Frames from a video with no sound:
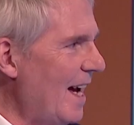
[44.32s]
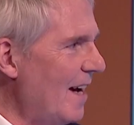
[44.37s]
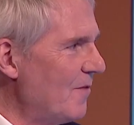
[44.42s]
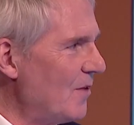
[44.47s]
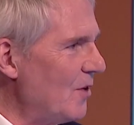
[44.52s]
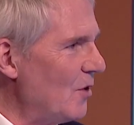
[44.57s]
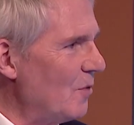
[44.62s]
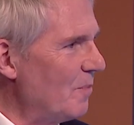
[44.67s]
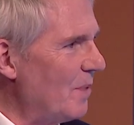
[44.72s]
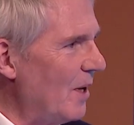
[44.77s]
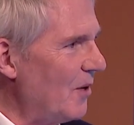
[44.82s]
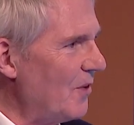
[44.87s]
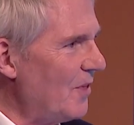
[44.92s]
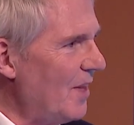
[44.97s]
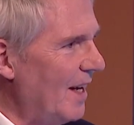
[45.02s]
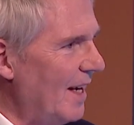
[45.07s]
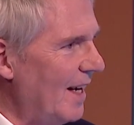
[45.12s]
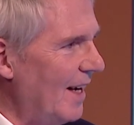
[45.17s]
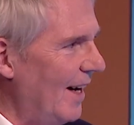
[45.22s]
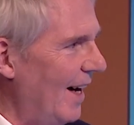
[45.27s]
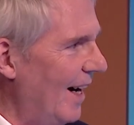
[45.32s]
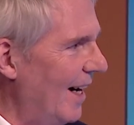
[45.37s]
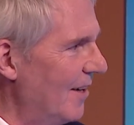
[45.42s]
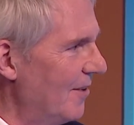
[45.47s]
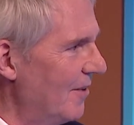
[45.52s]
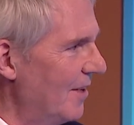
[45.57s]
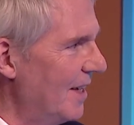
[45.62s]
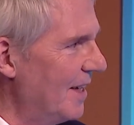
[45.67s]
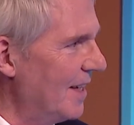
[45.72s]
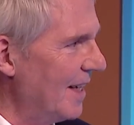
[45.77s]
you both here,
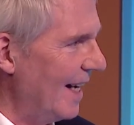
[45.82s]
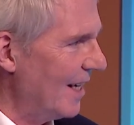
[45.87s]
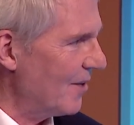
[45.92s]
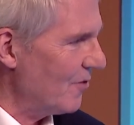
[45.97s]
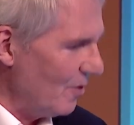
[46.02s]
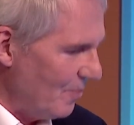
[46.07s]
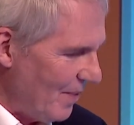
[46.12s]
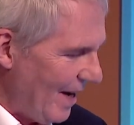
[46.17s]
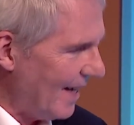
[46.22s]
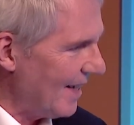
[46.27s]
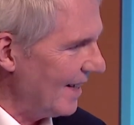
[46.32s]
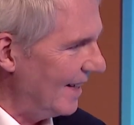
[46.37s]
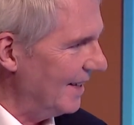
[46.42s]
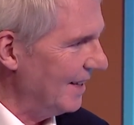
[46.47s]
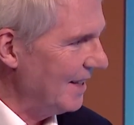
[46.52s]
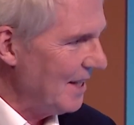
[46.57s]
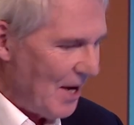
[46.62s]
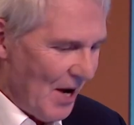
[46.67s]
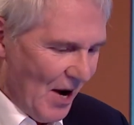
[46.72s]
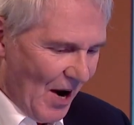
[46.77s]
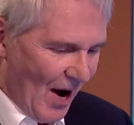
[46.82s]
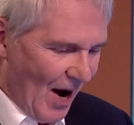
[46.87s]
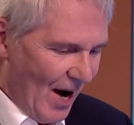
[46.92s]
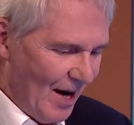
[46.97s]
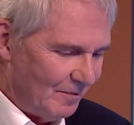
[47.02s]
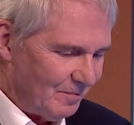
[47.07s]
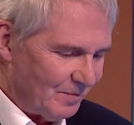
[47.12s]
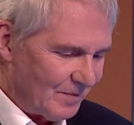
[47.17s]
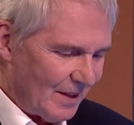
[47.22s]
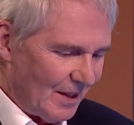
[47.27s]
Irene and Rebecca.
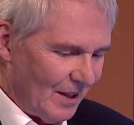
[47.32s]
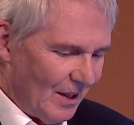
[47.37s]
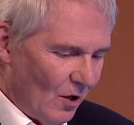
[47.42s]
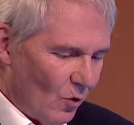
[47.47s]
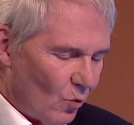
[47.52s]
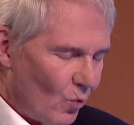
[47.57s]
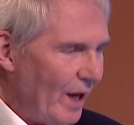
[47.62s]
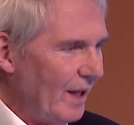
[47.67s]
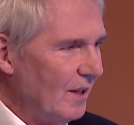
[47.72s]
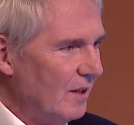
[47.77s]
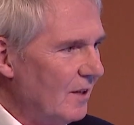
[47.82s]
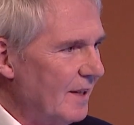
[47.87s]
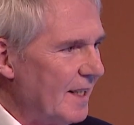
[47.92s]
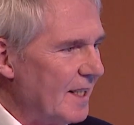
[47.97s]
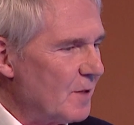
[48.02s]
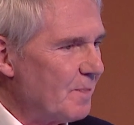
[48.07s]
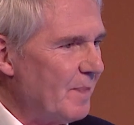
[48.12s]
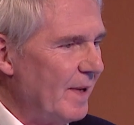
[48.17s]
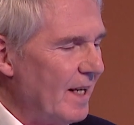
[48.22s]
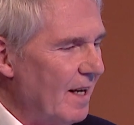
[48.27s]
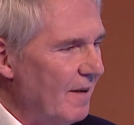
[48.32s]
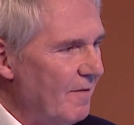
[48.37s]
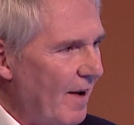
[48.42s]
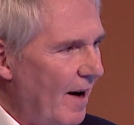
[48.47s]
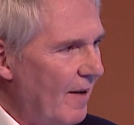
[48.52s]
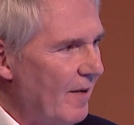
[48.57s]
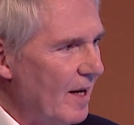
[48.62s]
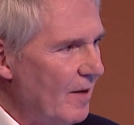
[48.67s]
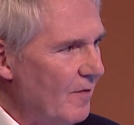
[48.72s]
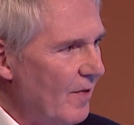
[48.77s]
Well, look, it's been a
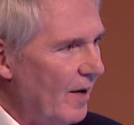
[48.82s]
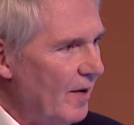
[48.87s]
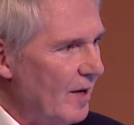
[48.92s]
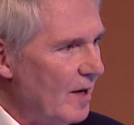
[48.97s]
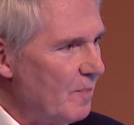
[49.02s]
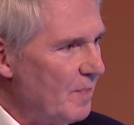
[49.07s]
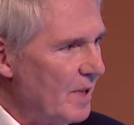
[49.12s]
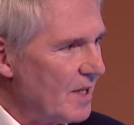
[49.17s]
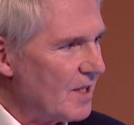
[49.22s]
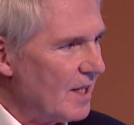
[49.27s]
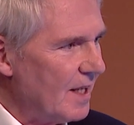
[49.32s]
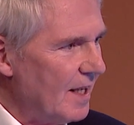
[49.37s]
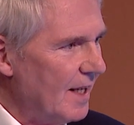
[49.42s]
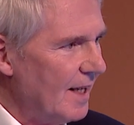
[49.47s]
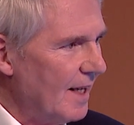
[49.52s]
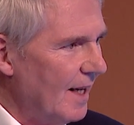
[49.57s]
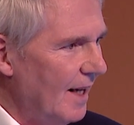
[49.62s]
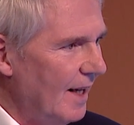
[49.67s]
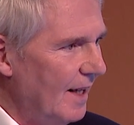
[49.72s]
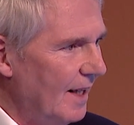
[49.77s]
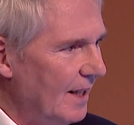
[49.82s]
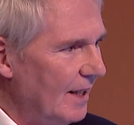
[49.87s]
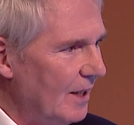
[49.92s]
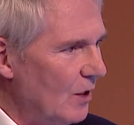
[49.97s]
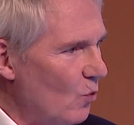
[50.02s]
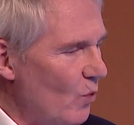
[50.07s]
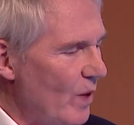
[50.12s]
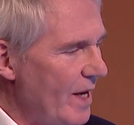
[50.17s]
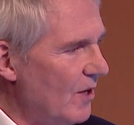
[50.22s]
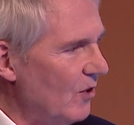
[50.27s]
very, very busy
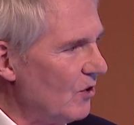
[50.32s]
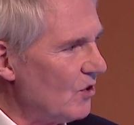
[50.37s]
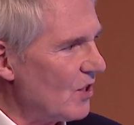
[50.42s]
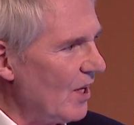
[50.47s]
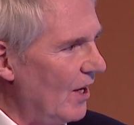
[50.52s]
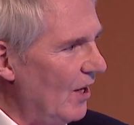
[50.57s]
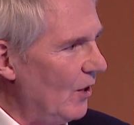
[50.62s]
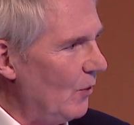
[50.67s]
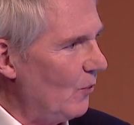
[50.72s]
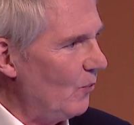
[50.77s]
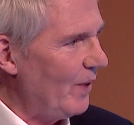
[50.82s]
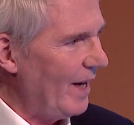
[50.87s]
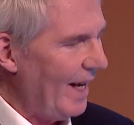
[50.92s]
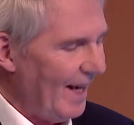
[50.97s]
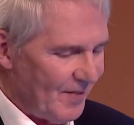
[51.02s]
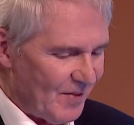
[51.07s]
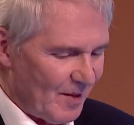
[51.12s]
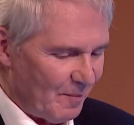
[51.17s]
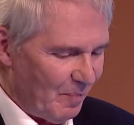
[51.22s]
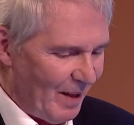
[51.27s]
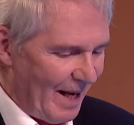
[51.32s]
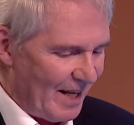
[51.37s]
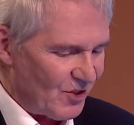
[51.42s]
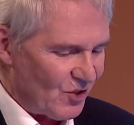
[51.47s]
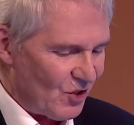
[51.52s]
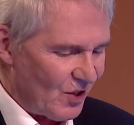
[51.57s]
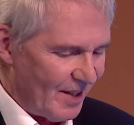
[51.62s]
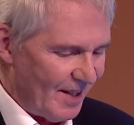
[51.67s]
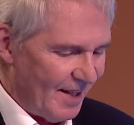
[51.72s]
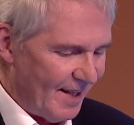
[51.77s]
week or so. We had the
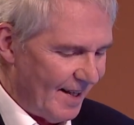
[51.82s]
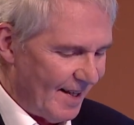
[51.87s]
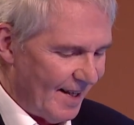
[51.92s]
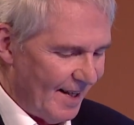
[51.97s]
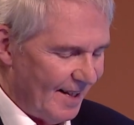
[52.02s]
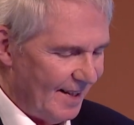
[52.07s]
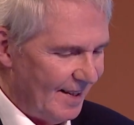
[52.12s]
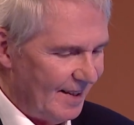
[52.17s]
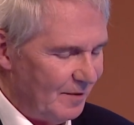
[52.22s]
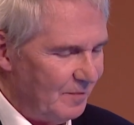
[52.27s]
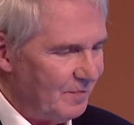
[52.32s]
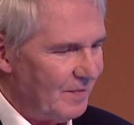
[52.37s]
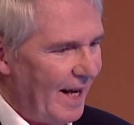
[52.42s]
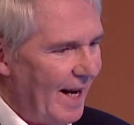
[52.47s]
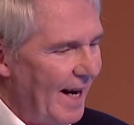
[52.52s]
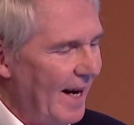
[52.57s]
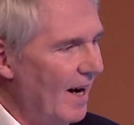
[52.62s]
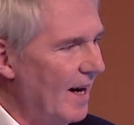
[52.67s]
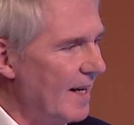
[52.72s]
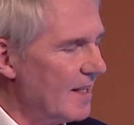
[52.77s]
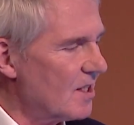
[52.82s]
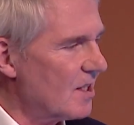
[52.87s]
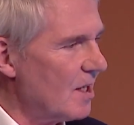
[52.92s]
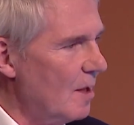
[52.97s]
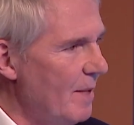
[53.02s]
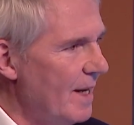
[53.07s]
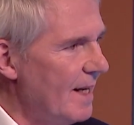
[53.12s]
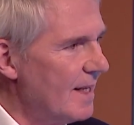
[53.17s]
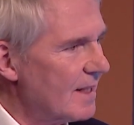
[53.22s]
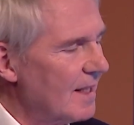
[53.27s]
Bletchley AI
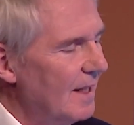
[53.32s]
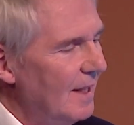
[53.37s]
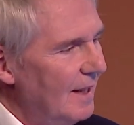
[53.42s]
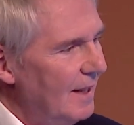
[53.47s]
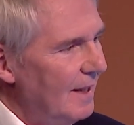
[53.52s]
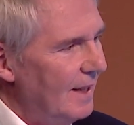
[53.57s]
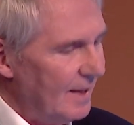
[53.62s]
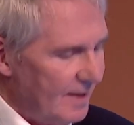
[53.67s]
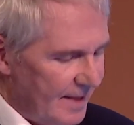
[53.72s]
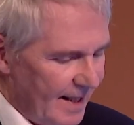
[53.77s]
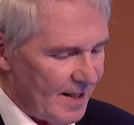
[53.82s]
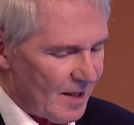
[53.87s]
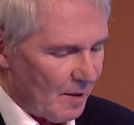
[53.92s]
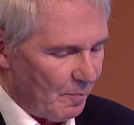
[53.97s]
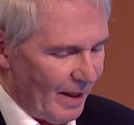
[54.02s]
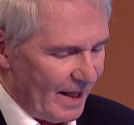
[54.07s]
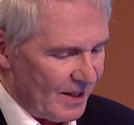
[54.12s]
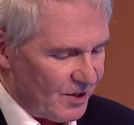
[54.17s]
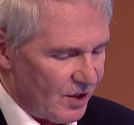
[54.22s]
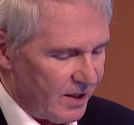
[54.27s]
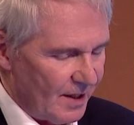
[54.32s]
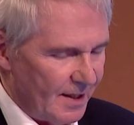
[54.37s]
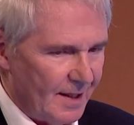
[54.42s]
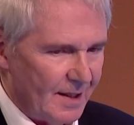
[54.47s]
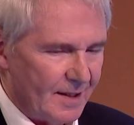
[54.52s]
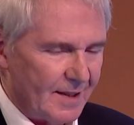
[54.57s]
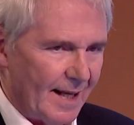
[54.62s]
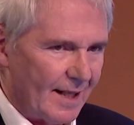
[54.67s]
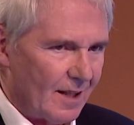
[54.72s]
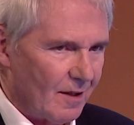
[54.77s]
Summit, indeed the Bletchley
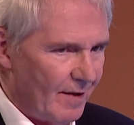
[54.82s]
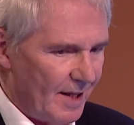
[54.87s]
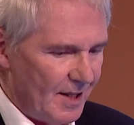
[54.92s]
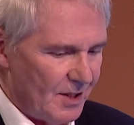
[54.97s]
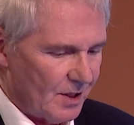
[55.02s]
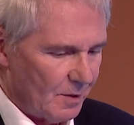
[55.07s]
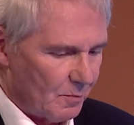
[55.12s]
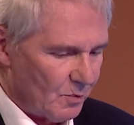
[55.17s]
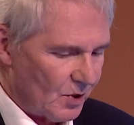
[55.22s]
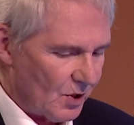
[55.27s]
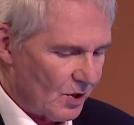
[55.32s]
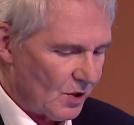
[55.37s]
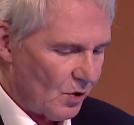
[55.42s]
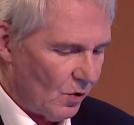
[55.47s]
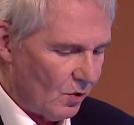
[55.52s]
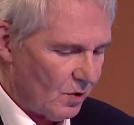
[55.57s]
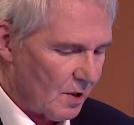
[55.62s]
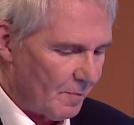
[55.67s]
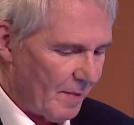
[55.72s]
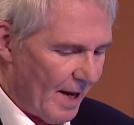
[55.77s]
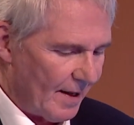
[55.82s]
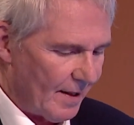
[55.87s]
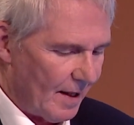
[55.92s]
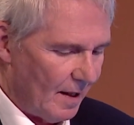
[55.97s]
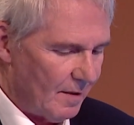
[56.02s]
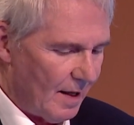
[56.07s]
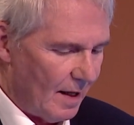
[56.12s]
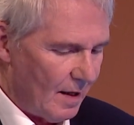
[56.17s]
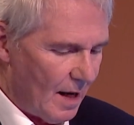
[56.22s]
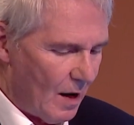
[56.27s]
Declaration we just talked
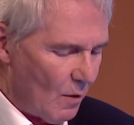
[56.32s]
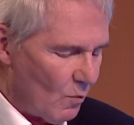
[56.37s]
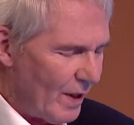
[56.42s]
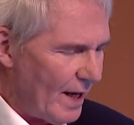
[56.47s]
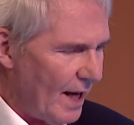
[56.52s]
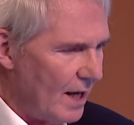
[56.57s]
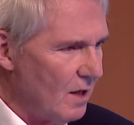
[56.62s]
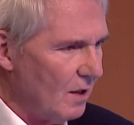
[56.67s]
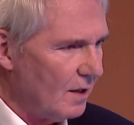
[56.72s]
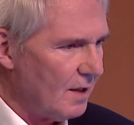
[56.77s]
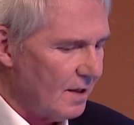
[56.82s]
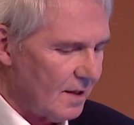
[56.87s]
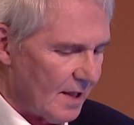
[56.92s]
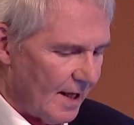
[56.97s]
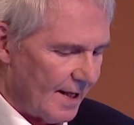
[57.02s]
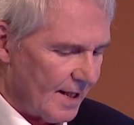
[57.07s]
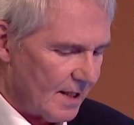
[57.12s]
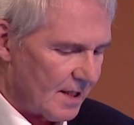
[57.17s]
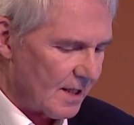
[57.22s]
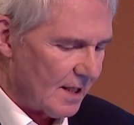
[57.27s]
about. When I look at this,